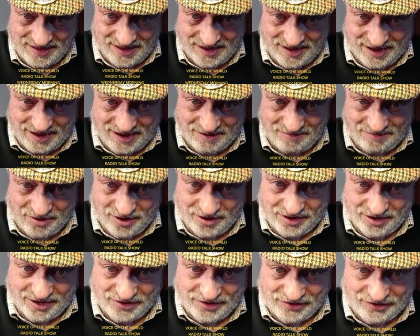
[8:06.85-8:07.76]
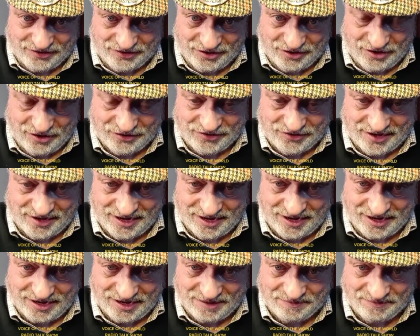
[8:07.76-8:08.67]
Uh, morning,
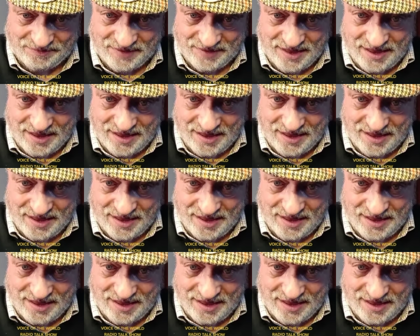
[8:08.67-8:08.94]
Scotty.